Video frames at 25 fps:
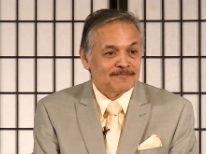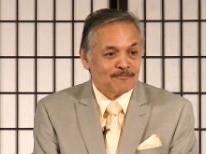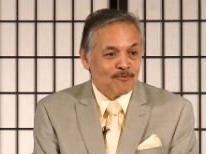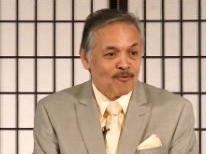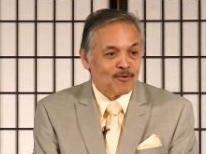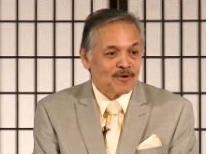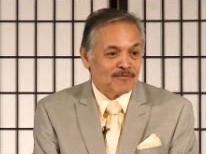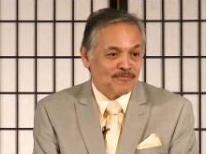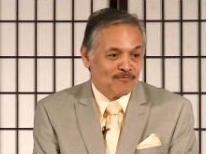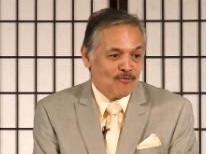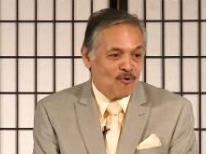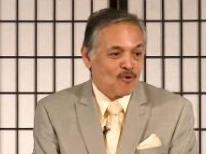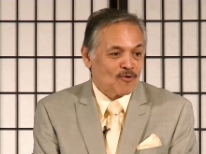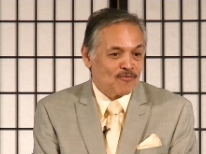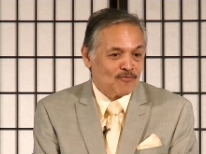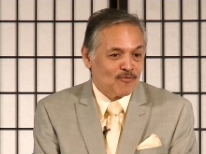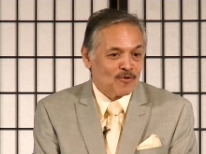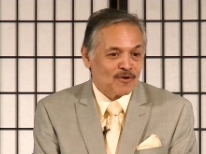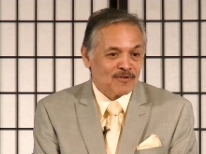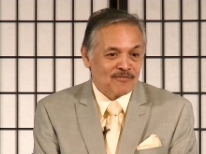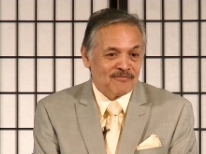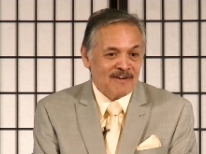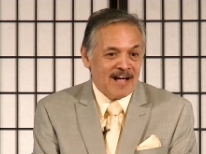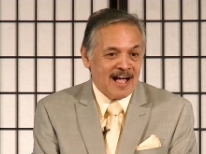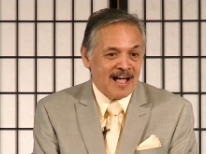44,
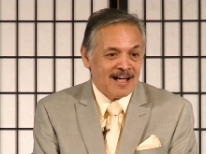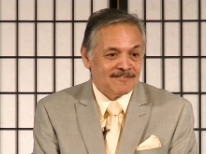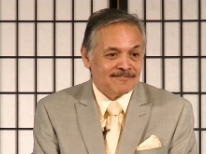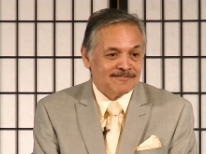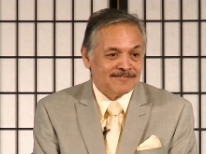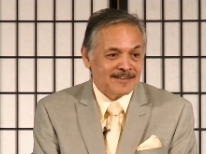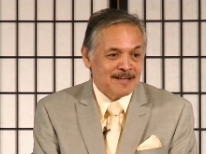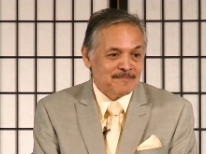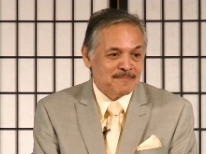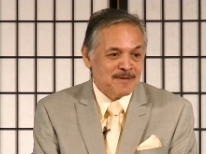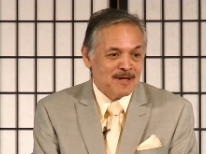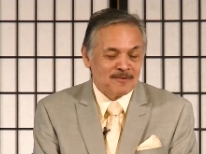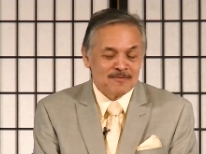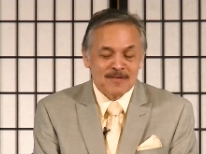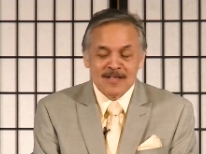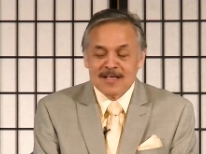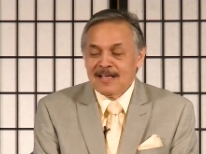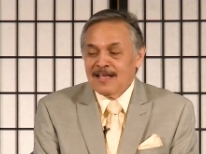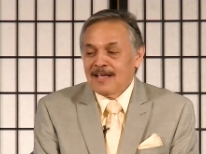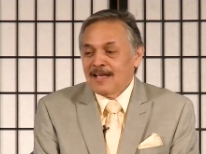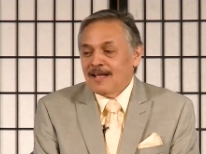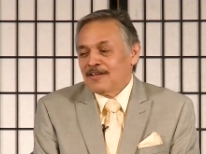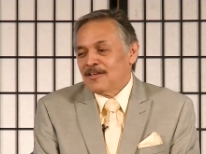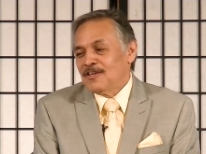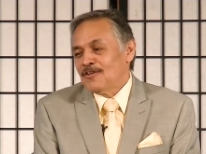45, amen.
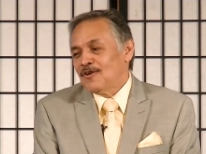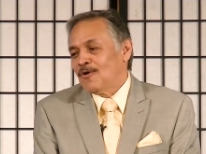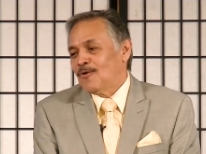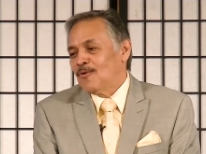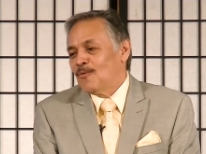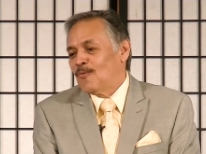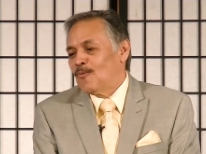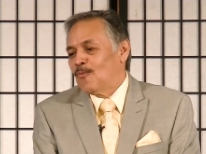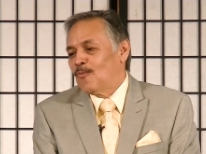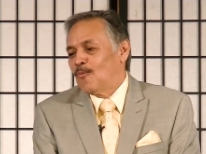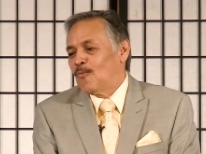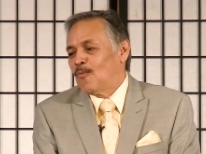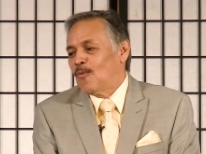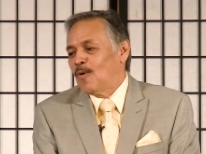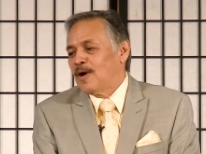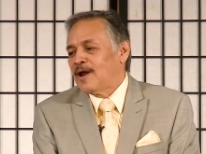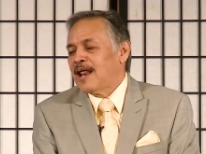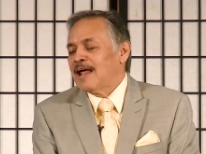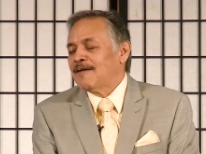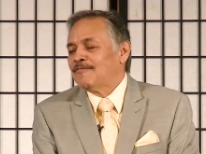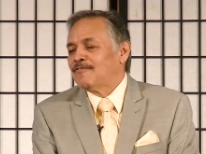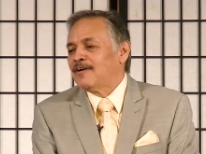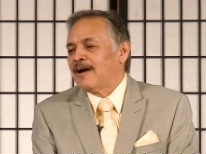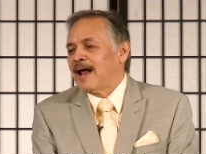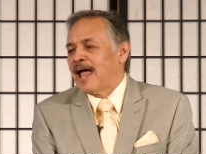You know,
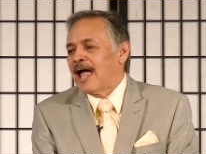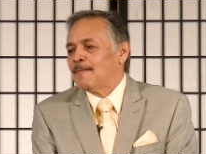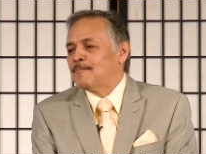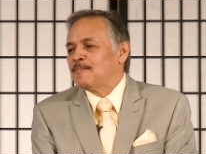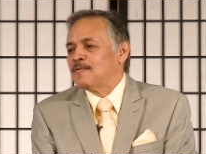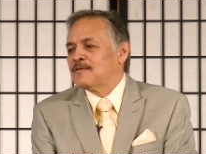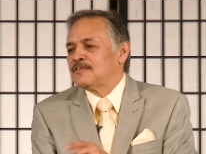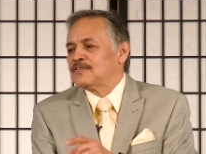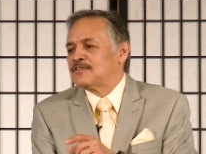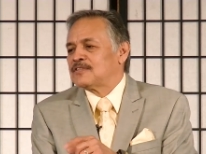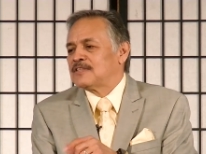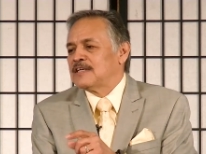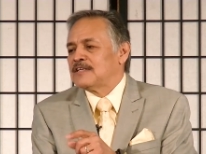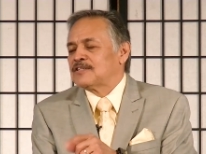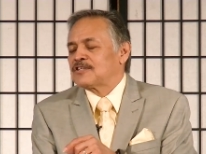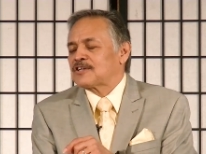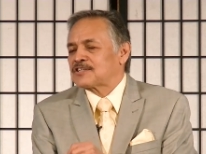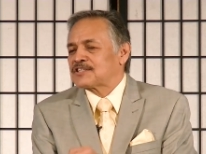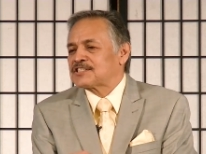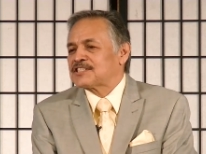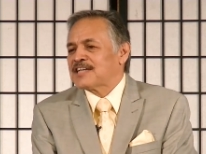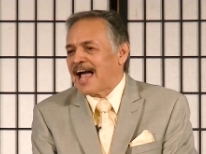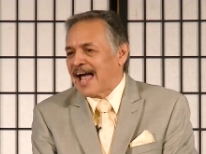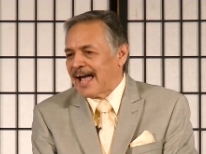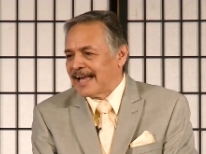whatever happens, these are
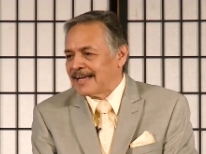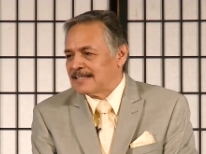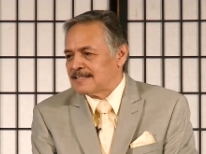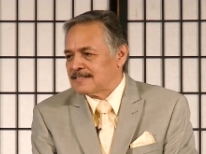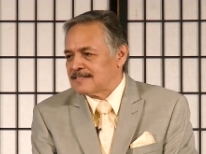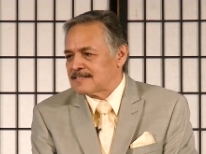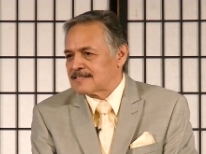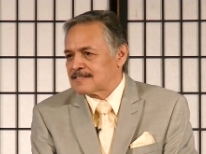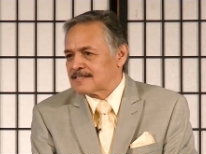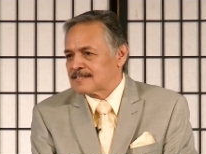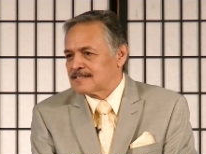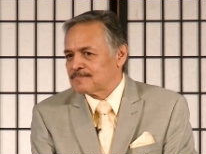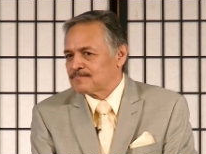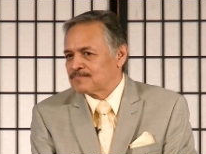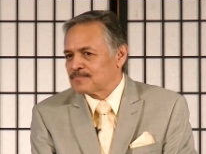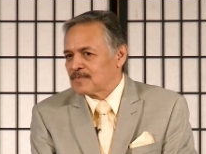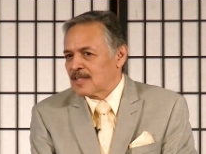signs.